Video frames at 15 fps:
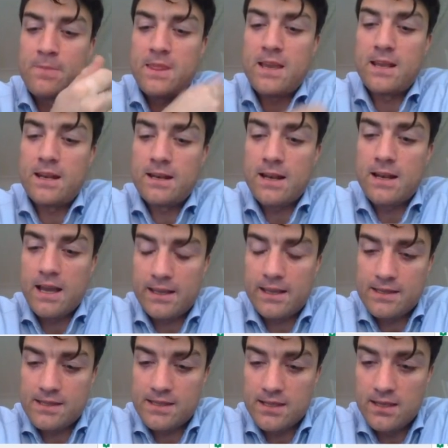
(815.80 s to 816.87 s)
And I
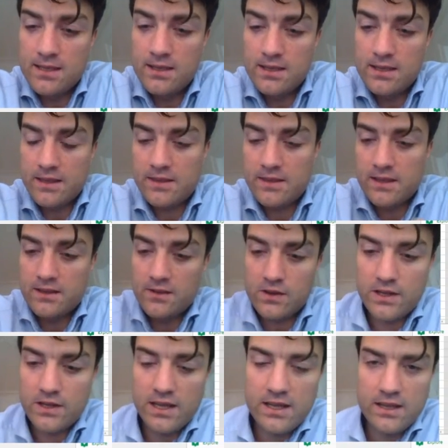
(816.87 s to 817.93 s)
can see at the end of
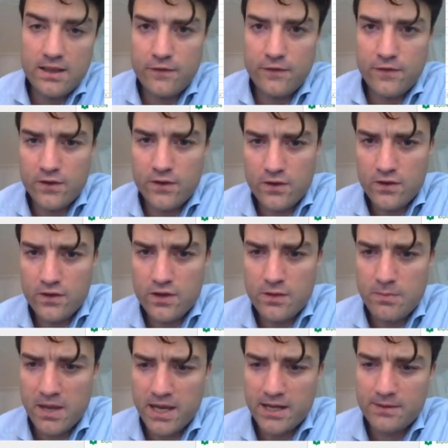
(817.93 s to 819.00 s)
the day if
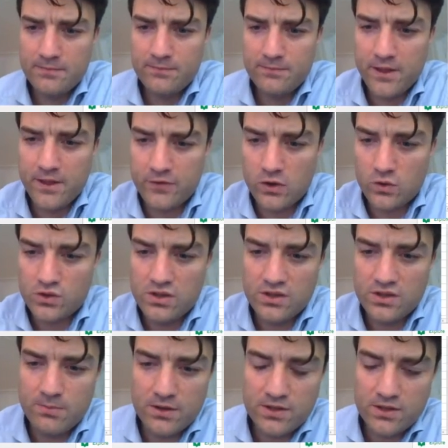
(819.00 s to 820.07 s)
they paid. Of course,
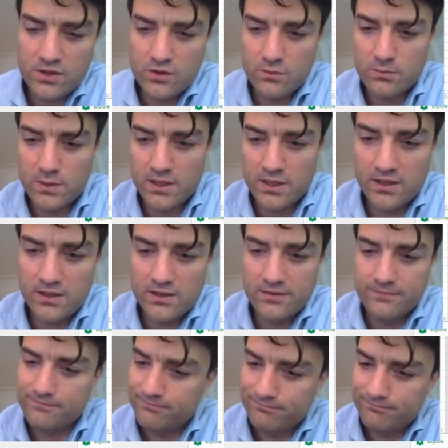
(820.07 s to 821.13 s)
this process could
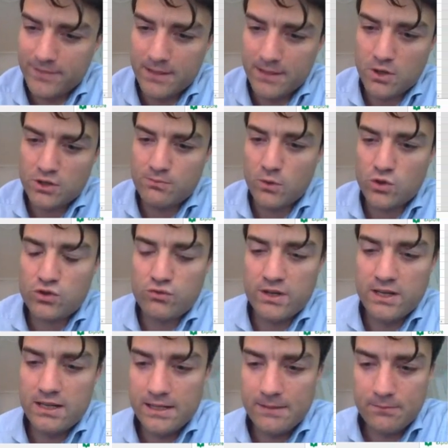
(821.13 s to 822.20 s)
be like much more
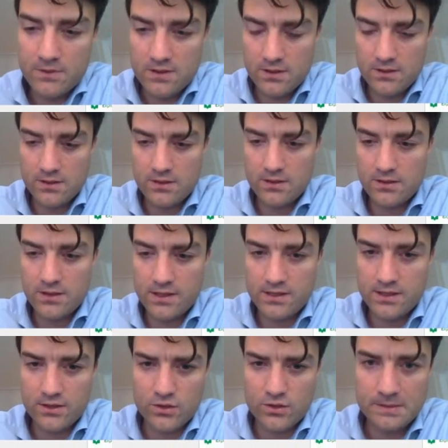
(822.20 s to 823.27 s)
streamlined,
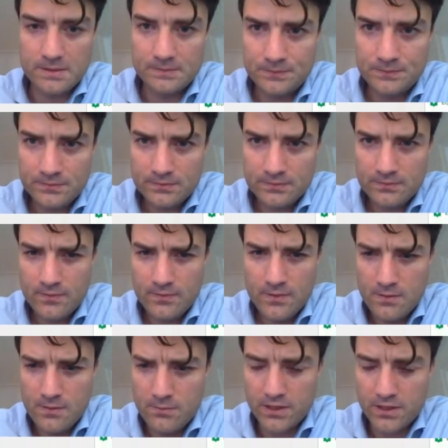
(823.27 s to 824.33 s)
etc.
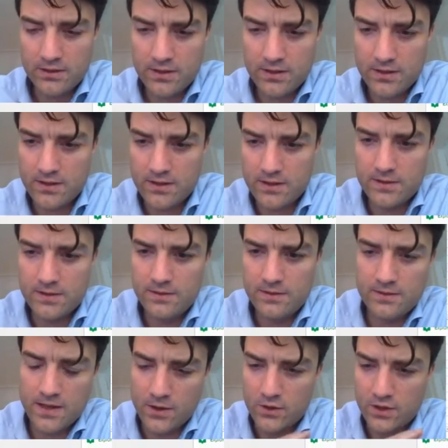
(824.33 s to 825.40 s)
But
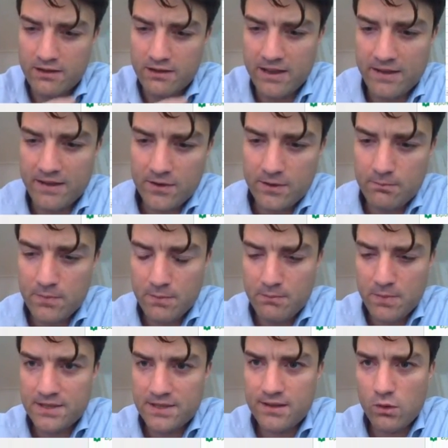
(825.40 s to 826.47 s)
now you kind of have a
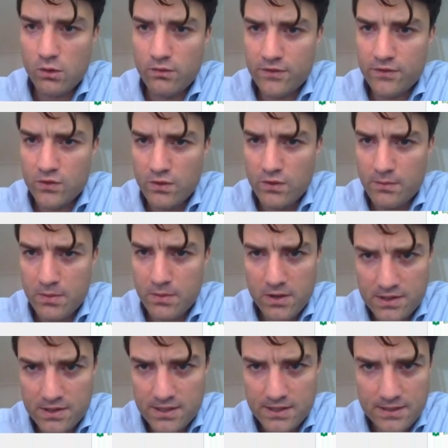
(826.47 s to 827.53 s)
basic overview of the
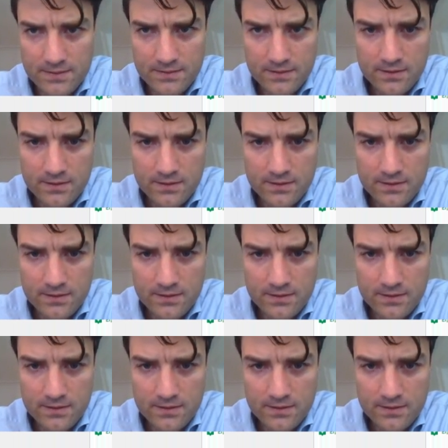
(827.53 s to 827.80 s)
process.